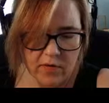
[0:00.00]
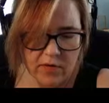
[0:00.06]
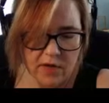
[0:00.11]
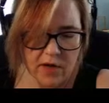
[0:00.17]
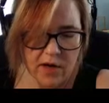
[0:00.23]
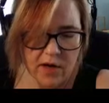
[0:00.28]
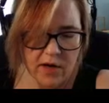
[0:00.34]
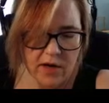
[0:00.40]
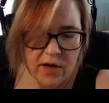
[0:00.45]

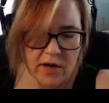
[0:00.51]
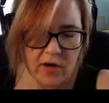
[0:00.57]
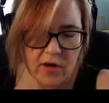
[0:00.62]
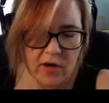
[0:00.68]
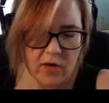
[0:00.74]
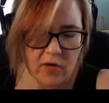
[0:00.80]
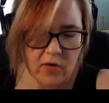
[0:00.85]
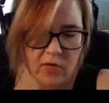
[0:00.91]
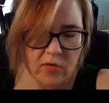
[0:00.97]
There you
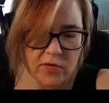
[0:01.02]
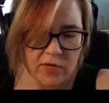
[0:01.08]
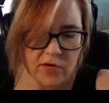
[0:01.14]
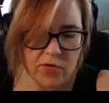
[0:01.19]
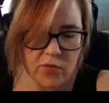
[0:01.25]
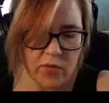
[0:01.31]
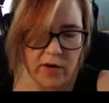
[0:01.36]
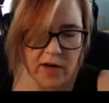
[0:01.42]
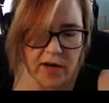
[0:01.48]
go,
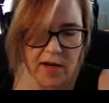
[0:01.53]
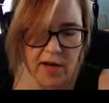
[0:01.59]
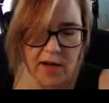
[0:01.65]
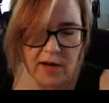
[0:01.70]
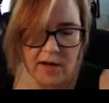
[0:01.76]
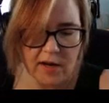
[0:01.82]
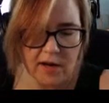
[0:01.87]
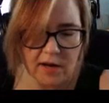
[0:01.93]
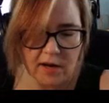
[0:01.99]
sweetie.